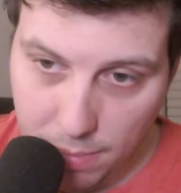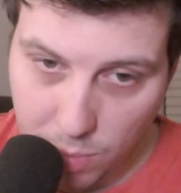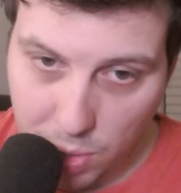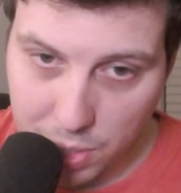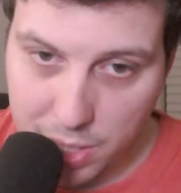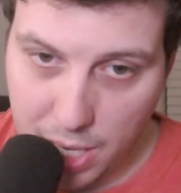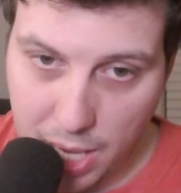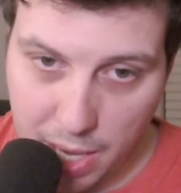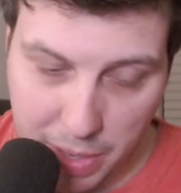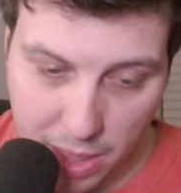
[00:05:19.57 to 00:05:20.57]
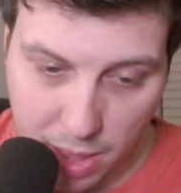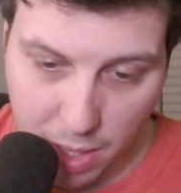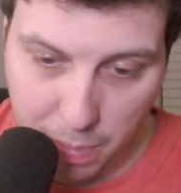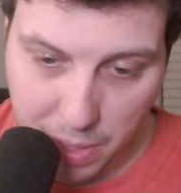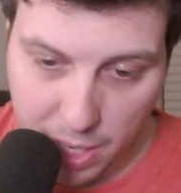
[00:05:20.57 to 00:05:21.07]
We'll see. I mean,
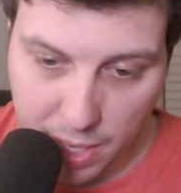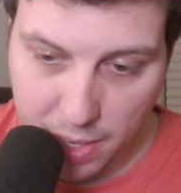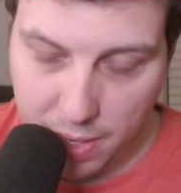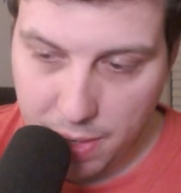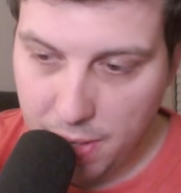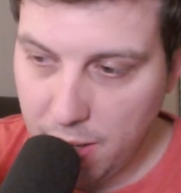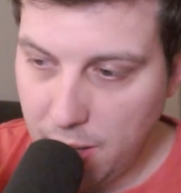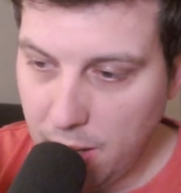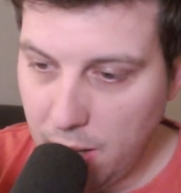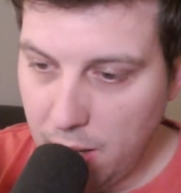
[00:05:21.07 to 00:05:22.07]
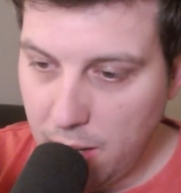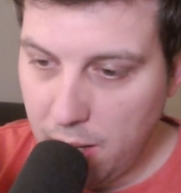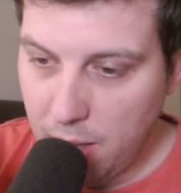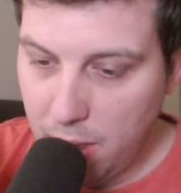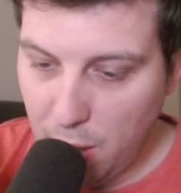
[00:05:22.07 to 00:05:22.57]
there'll be
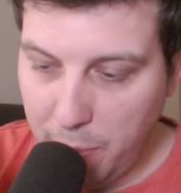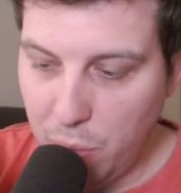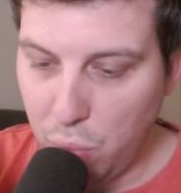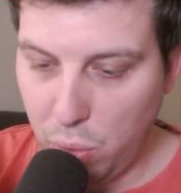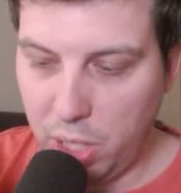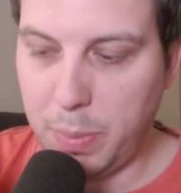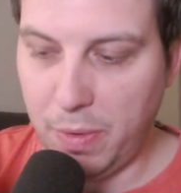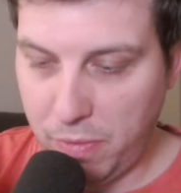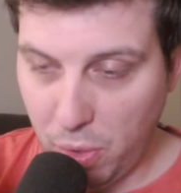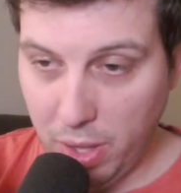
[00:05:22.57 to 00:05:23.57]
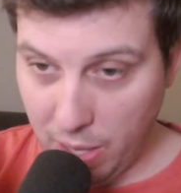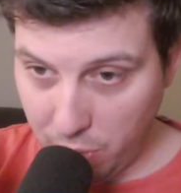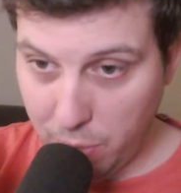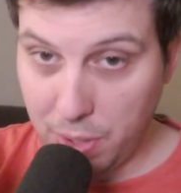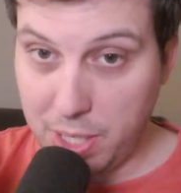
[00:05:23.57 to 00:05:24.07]
rulings before then
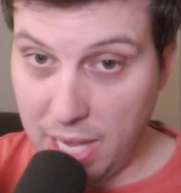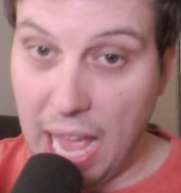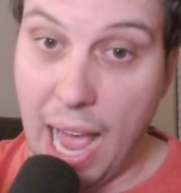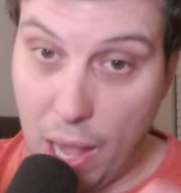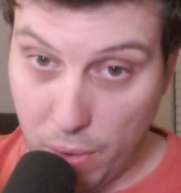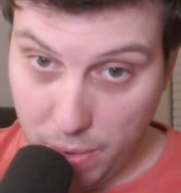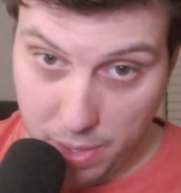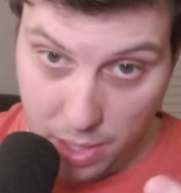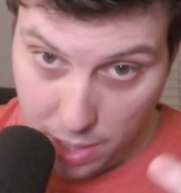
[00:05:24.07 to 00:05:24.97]
where we'll see how